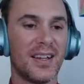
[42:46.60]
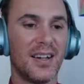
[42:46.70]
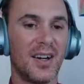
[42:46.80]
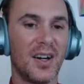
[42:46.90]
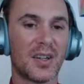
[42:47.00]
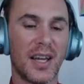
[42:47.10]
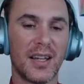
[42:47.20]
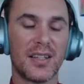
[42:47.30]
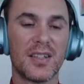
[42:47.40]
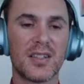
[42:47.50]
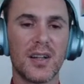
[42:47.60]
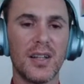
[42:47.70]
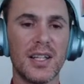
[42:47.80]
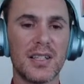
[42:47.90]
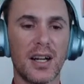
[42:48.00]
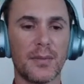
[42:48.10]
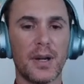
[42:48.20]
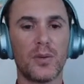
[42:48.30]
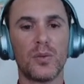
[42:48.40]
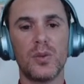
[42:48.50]
Okay, so let's talk about
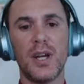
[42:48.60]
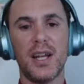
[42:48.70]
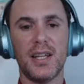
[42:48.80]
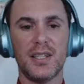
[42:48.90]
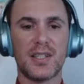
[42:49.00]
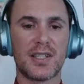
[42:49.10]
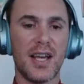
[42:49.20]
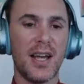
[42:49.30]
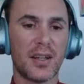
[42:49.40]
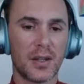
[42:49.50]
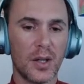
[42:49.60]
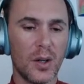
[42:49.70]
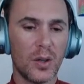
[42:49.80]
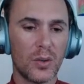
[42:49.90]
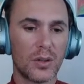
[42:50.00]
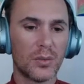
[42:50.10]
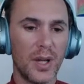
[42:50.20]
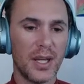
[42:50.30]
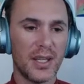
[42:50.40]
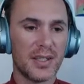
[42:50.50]
ready, set, go, or
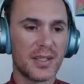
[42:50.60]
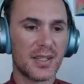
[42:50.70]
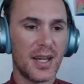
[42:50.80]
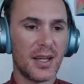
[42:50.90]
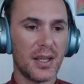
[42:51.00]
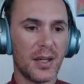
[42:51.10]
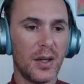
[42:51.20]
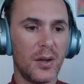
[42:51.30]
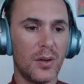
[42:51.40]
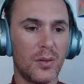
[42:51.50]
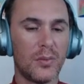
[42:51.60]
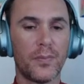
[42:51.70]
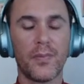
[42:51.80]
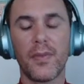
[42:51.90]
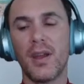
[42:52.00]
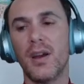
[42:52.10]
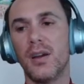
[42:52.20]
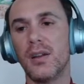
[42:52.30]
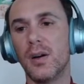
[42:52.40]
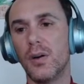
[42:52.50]
ready, steady, go.
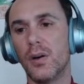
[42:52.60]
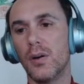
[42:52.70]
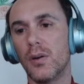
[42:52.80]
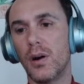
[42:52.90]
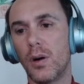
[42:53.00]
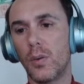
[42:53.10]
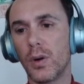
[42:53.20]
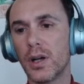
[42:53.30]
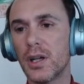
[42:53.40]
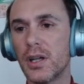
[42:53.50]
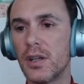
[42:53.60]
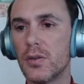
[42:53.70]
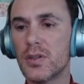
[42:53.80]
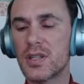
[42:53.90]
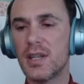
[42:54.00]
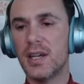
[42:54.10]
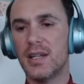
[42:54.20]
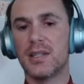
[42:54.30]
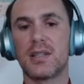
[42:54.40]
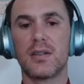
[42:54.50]
Now, we're going to use
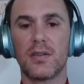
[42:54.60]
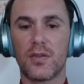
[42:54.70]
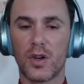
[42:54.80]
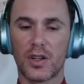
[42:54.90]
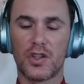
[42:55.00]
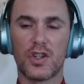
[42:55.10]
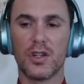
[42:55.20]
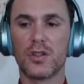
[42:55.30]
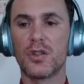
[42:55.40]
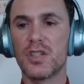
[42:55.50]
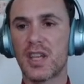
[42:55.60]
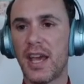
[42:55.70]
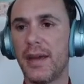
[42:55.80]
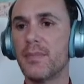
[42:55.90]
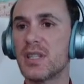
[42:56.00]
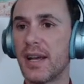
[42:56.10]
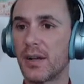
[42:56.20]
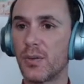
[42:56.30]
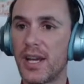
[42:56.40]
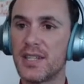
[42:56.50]
this for children's games like
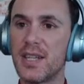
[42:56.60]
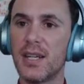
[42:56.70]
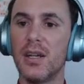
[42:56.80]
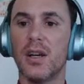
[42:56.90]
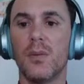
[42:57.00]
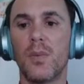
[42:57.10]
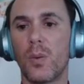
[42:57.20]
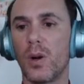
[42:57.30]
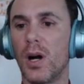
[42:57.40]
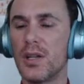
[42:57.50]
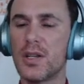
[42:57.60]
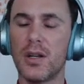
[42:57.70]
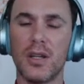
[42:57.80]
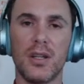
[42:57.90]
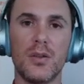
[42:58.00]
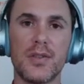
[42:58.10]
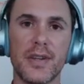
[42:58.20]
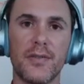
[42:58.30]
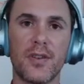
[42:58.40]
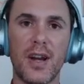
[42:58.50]
racing, but we're also going to use
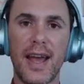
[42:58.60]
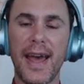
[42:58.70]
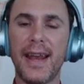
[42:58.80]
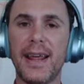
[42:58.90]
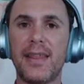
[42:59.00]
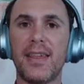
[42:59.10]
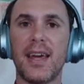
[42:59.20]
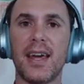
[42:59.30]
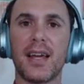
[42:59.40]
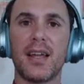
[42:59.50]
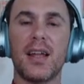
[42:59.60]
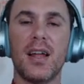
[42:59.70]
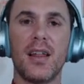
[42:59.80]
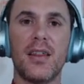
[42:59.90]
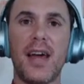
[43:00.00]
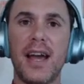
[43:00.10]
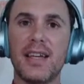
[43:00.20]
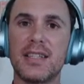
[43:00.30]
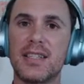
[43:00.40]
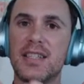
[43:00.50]
it for anything that
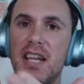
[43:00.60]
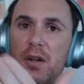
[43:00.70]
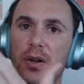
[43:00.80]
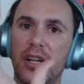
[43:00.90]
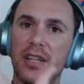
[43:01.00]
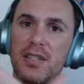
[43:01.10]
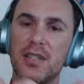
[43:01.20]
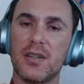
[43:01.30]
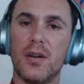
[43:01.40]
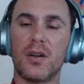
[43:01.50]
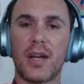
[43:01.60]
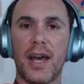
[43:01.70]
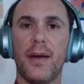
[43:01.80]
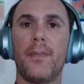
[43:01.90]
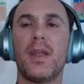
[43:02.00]
is synchronous, okay?